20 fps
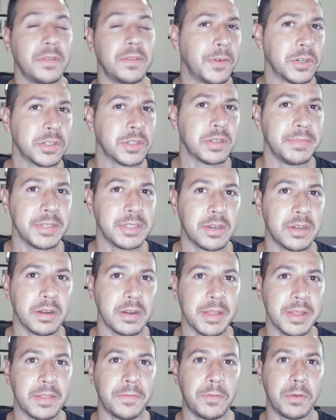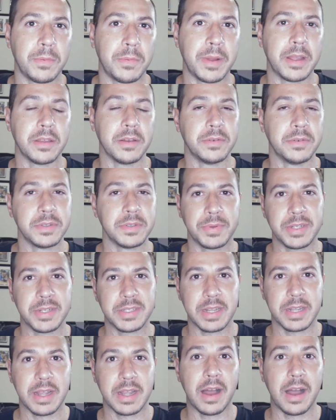So first, let me talk about the format. You always
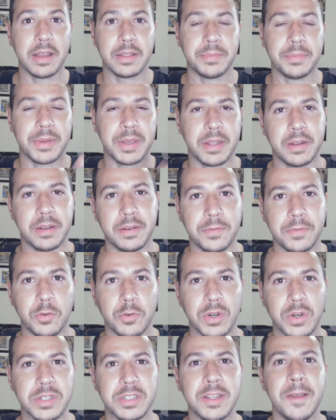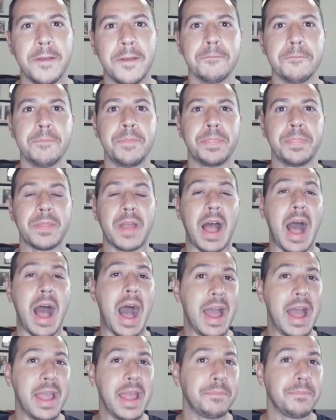want to say hi at the beginning, of course.
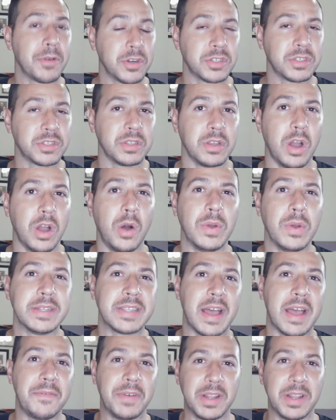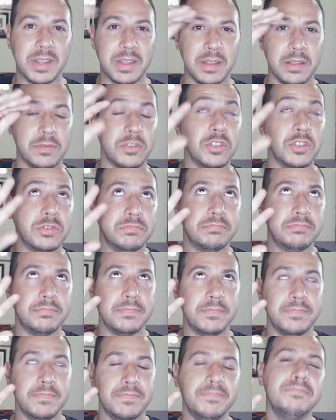I personally always have a
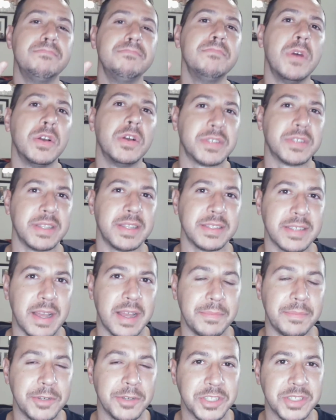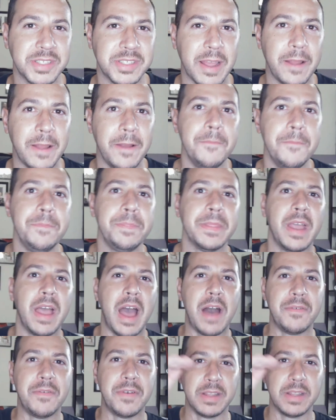most of the time, I should say,
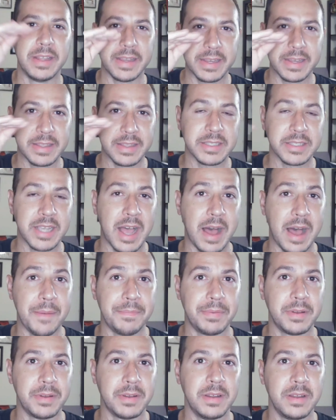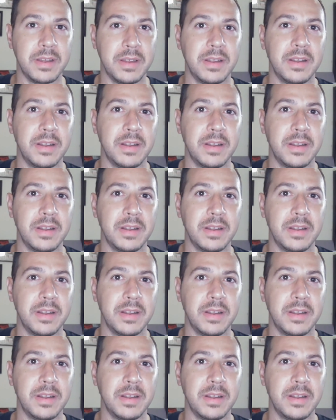have a link at the top,